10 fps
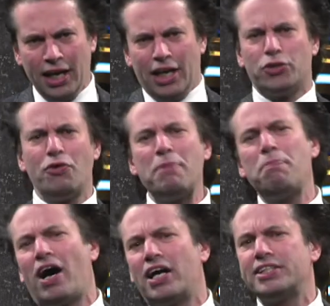The red
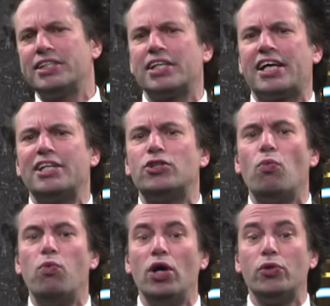bars indicate the
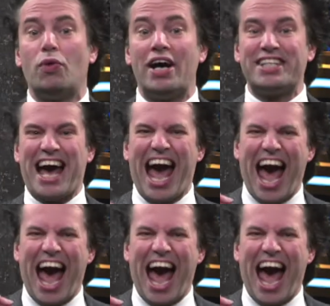worldwide